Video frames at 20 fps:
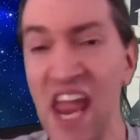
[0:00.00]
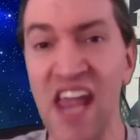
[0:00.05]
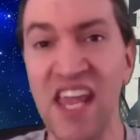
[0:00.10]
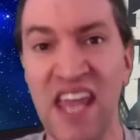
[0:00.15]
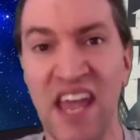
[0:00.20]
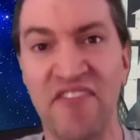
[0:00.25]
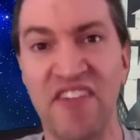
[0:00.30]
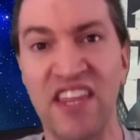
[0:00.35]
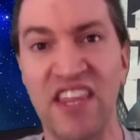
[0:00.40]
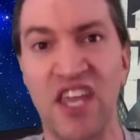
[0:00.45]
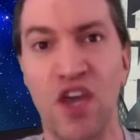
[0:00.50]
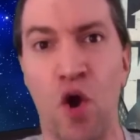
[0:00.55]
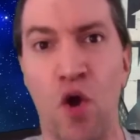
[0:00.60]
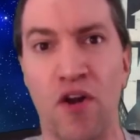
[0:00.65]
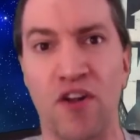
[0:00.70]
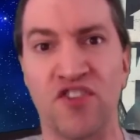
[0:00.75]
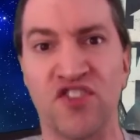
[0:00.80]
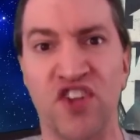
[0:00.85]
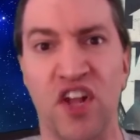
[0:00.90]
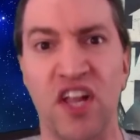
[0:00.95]
he giving the
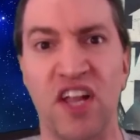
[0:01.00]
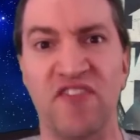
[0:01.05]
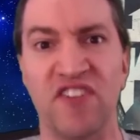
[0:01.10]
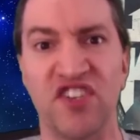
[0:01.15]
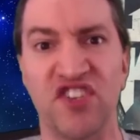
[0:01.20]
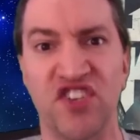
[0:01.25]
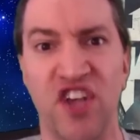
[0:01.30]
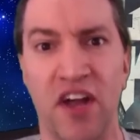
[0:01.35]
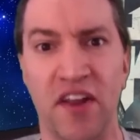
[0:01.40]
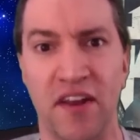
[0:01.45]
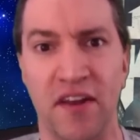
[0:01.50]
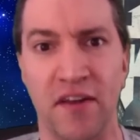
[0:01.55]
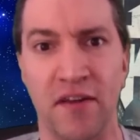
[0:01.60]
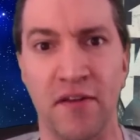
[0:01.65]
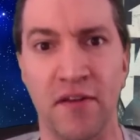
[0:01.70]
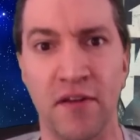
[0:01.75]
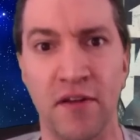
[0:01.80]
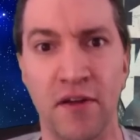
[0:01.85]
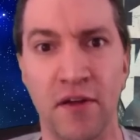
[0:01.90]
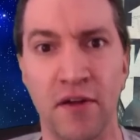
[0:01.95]
orders all of a sudden?
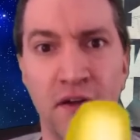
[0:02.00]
